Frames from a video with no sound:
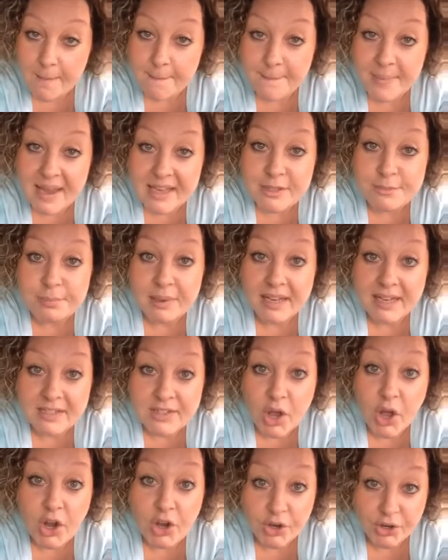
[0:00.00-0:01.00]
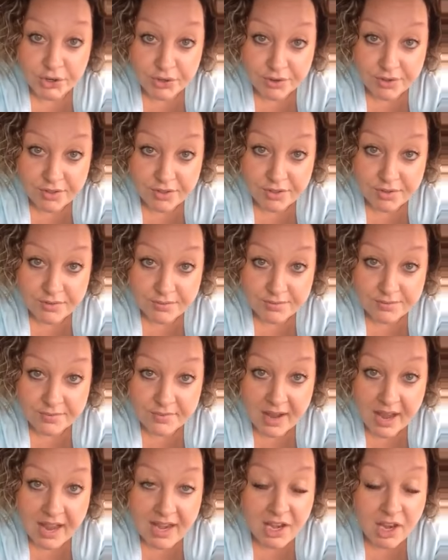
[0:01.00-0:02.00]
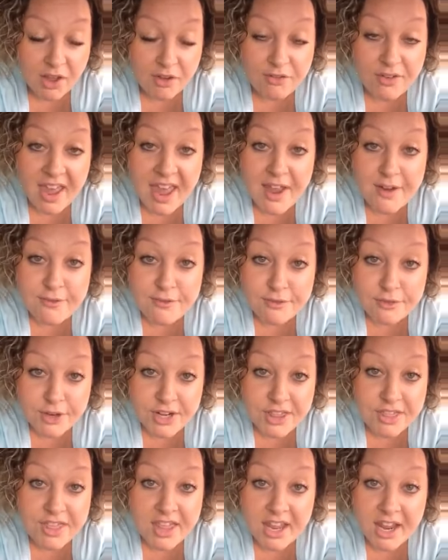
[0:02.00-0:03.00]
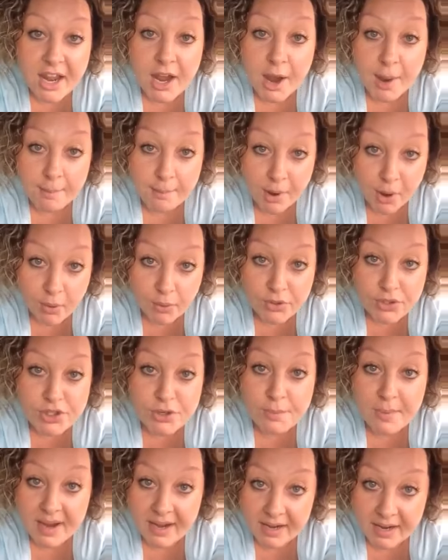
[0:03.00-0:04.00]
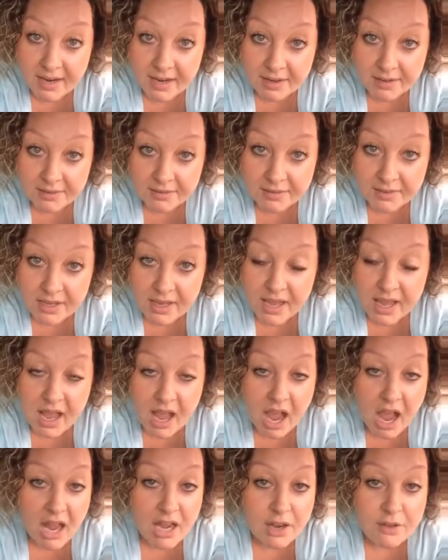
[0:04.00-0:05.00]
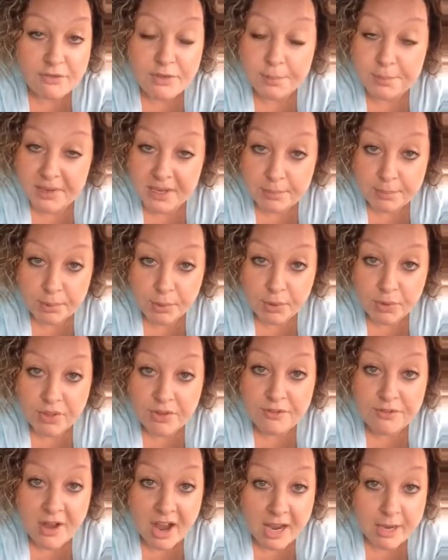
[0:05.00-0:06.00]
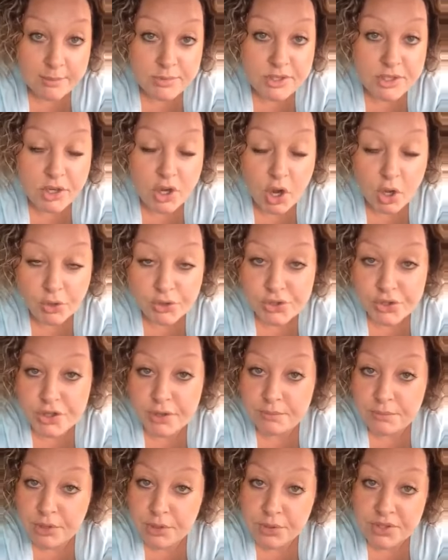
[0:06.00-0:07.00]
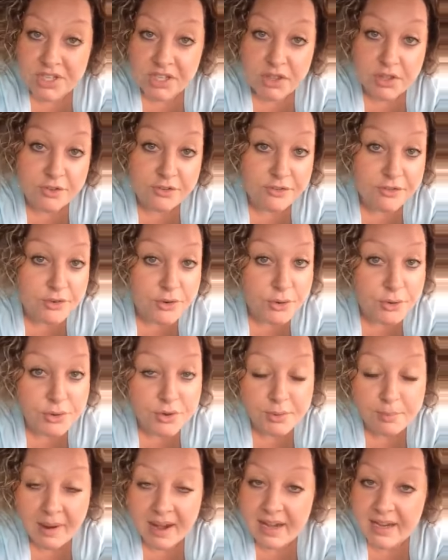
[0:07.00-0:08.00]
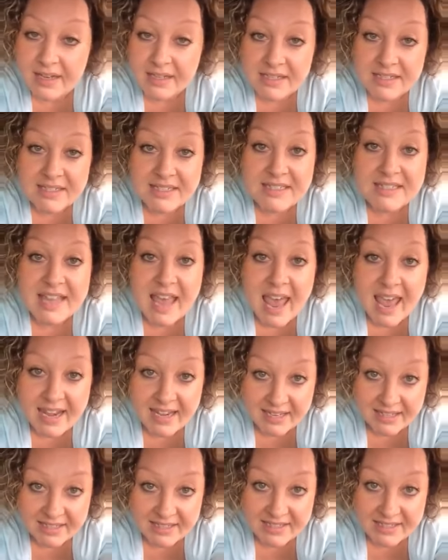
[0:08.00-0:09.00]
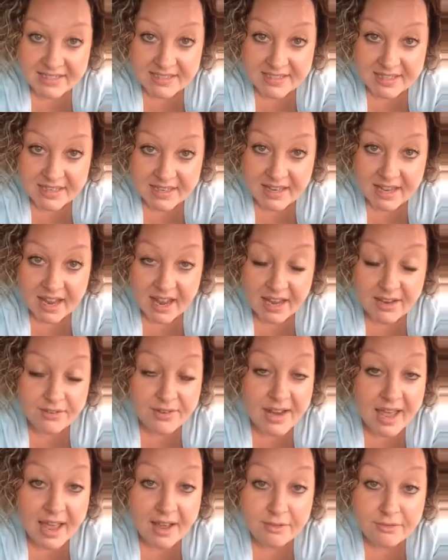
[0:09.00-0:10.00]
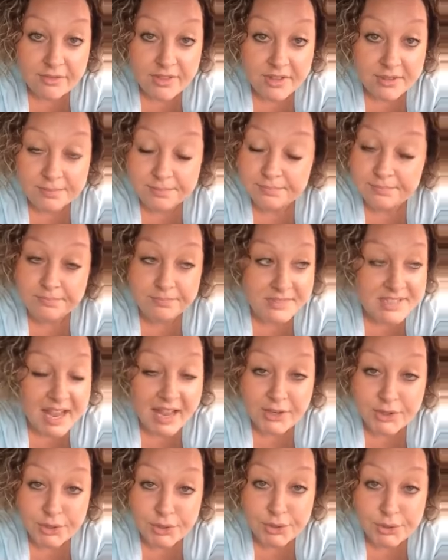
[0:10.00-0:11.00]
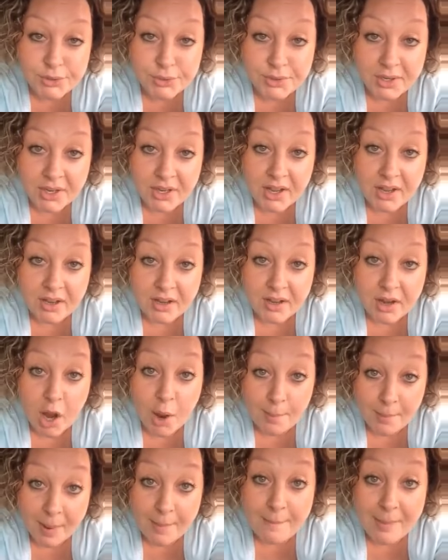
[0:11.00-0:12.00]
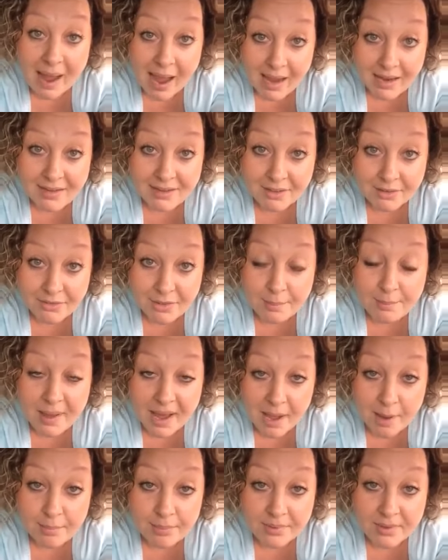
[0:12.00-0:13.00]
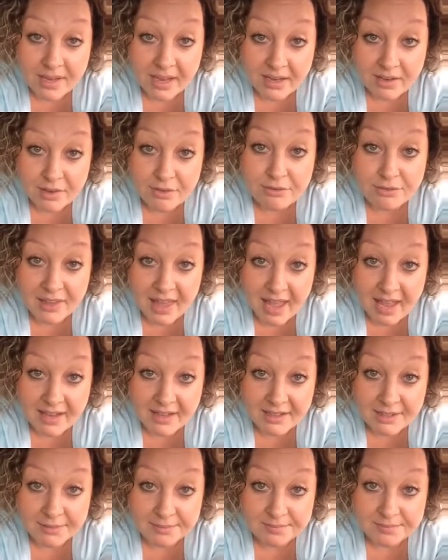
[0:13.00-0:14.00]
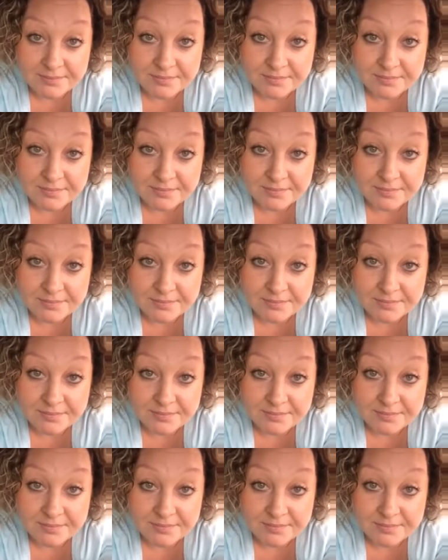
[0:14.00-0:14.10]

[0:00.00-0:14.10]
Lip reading: Best place on earth. I love everything about Jamaica. I love the people, the vibes, the culture, the music, the food. My list is endless. I even have the tattoo on my back of the map and the flag.